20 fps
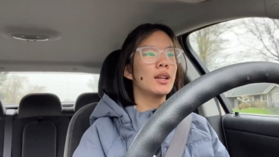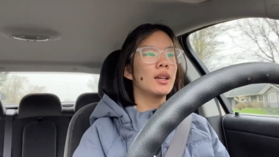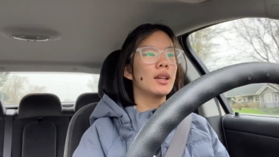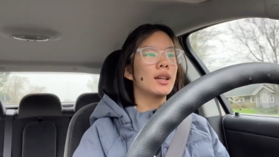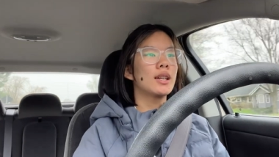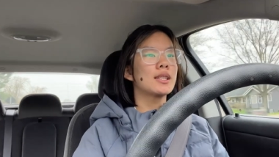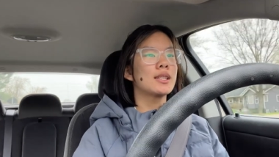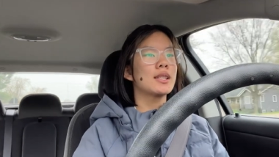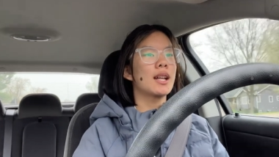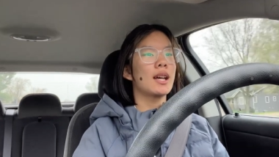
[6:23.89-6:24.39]

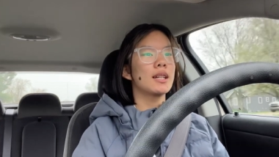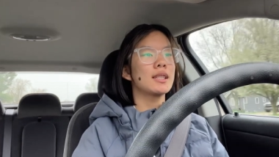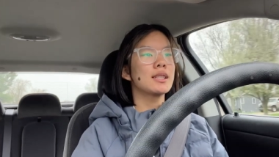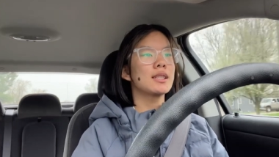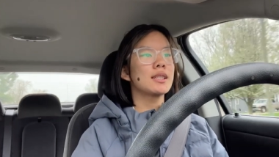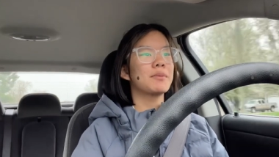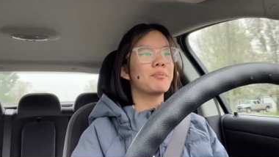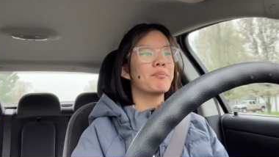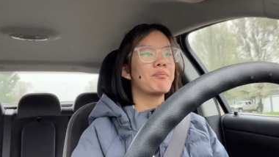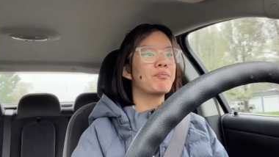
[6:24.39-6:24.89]
It's
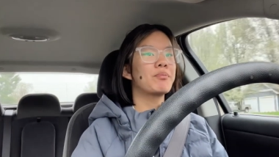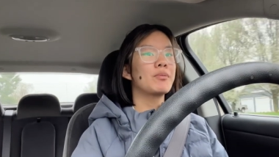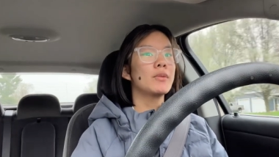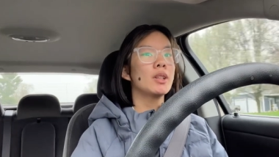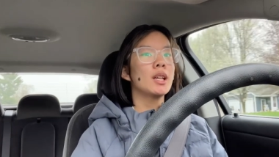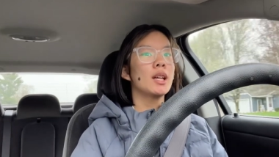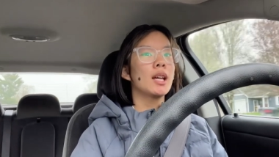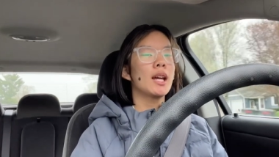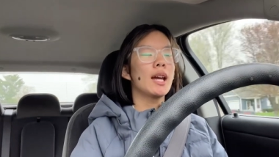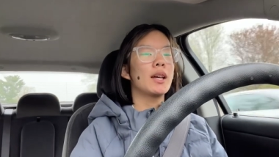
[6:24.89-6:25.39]
nice.
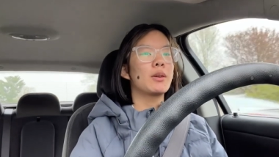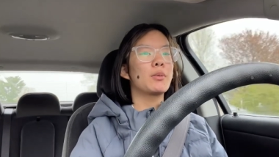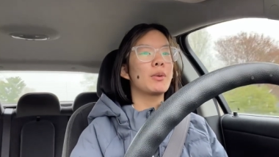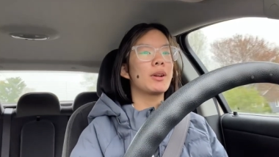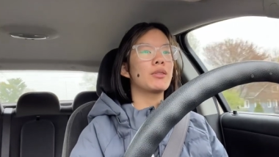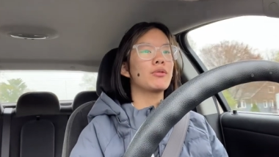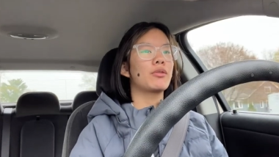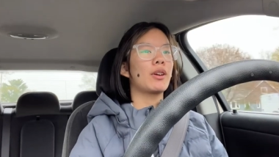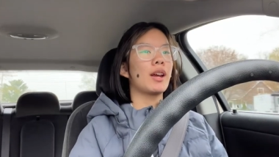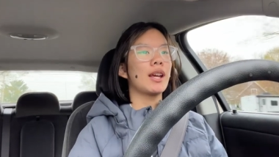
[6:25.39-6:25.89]
And when
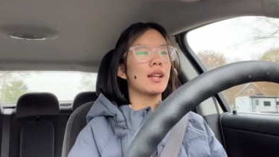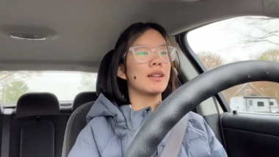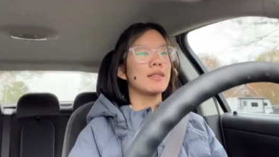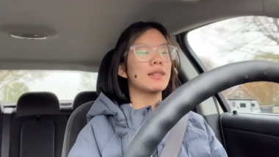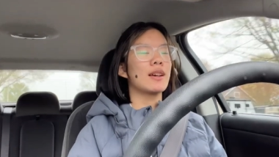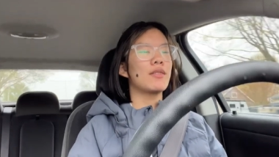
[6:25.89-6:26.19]
it rains,